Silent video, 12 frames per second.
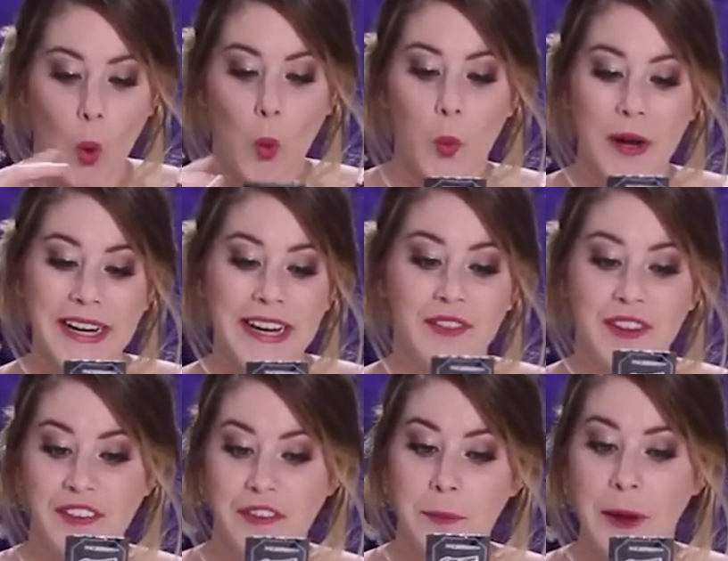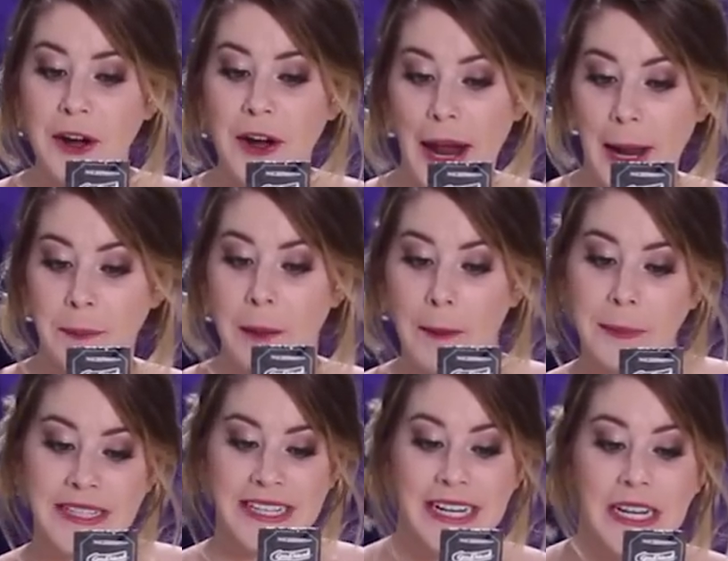Want to give even better head? Pop a
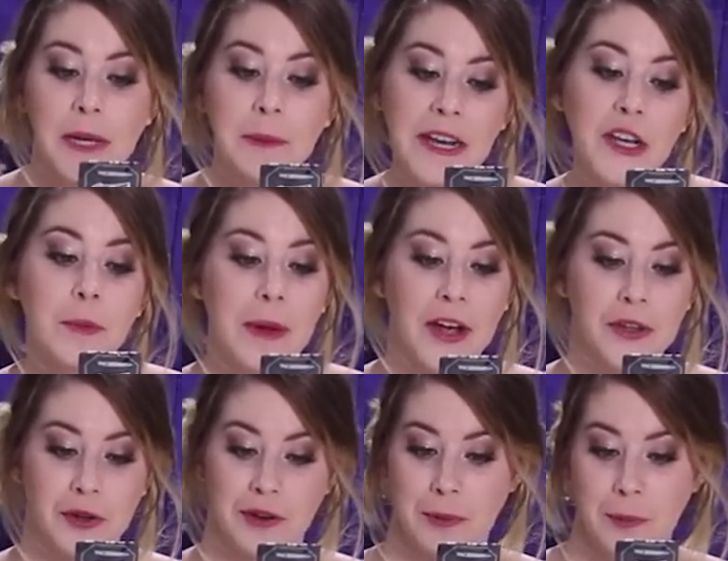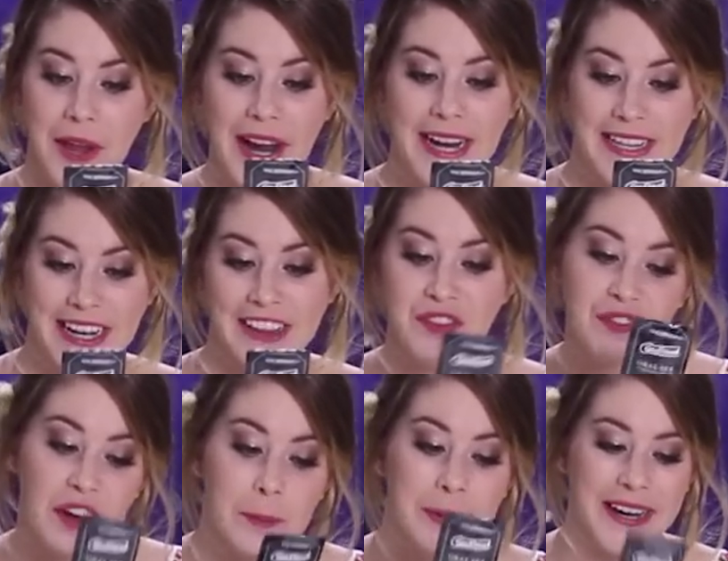tingling mint in your mouth during play and let the
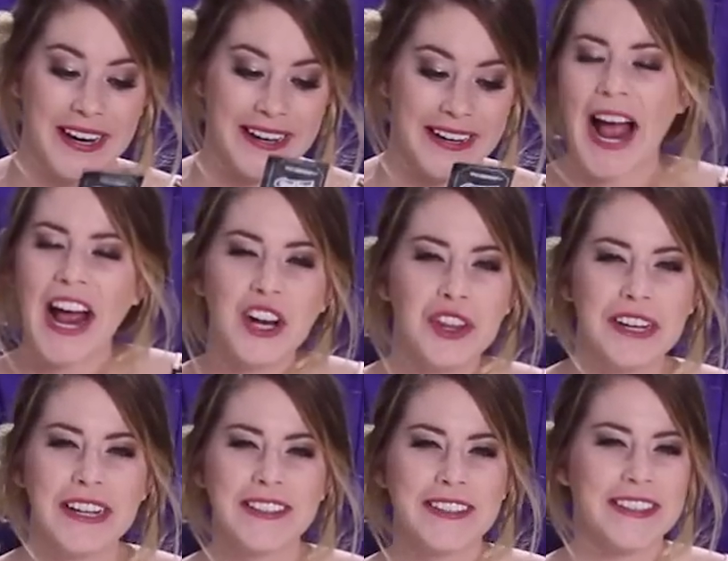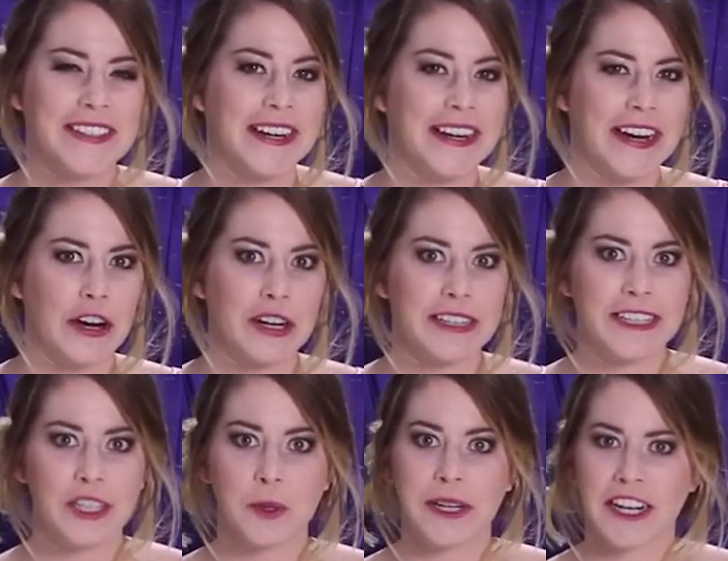fun begin. I don't think this is gonna guarantee
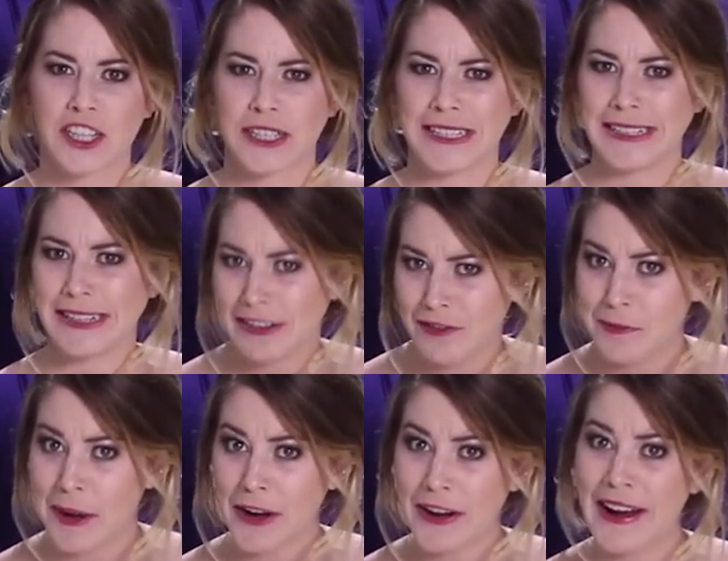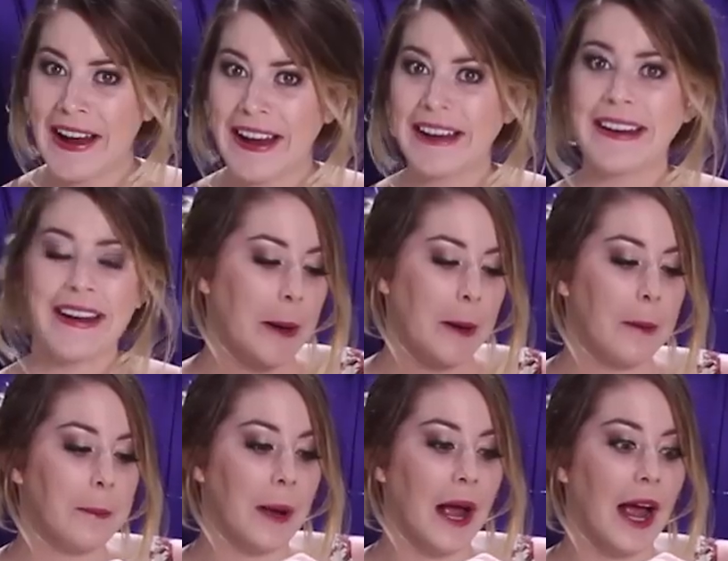you can actually give better head,
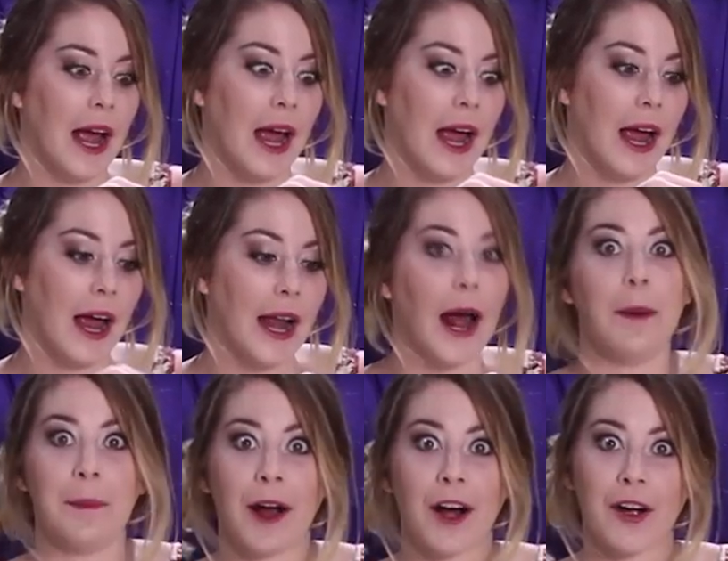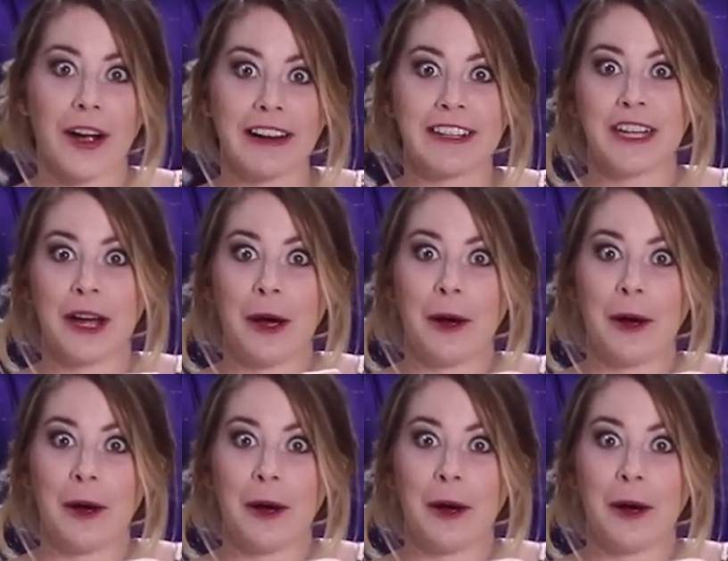but I'm hungry, so.